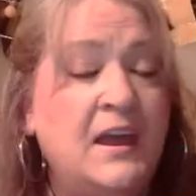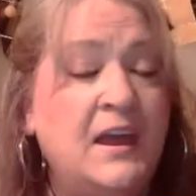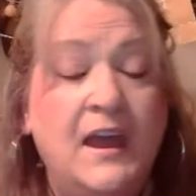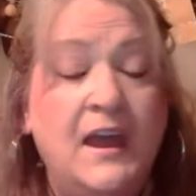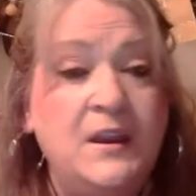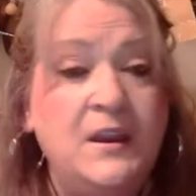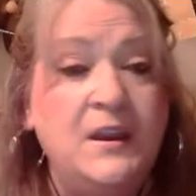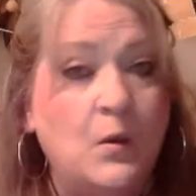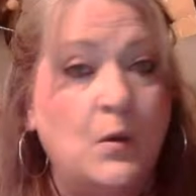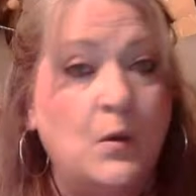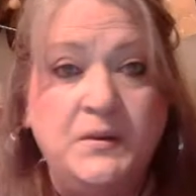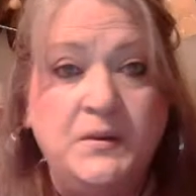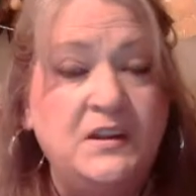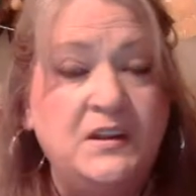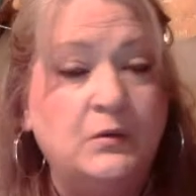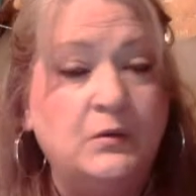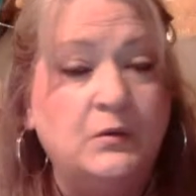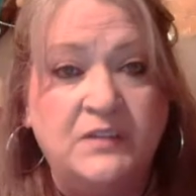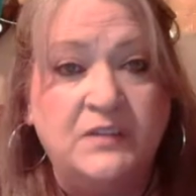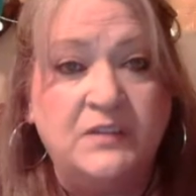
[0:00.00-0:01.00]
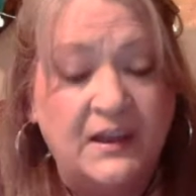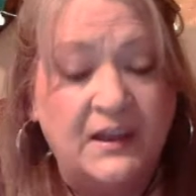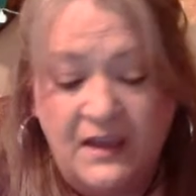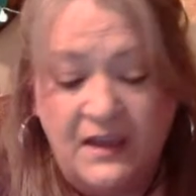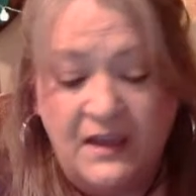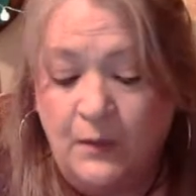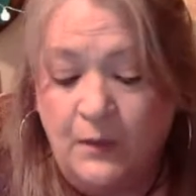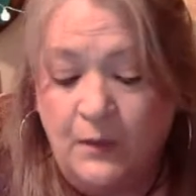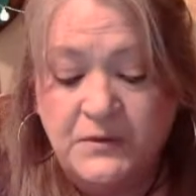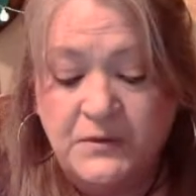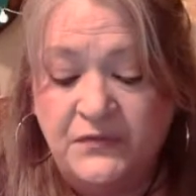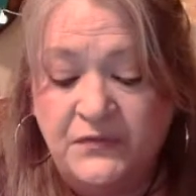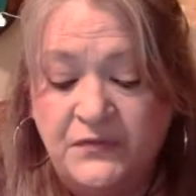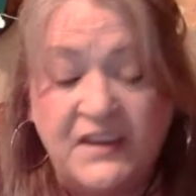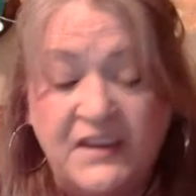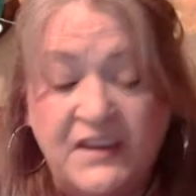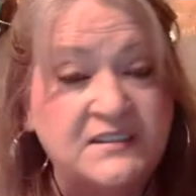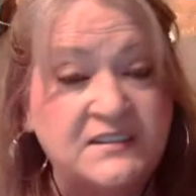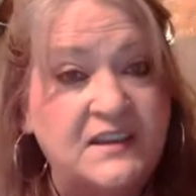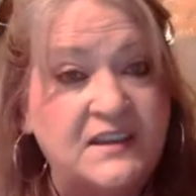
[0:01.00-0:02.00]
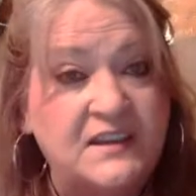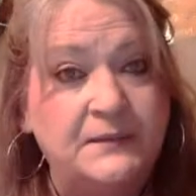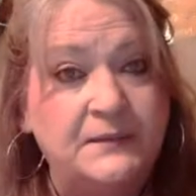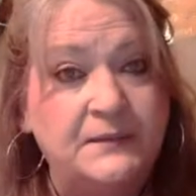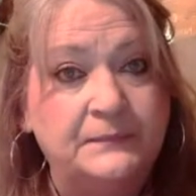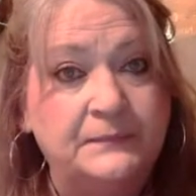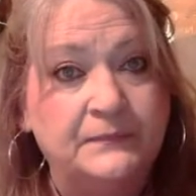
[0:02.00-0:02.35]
and nobody knows how to help you fix it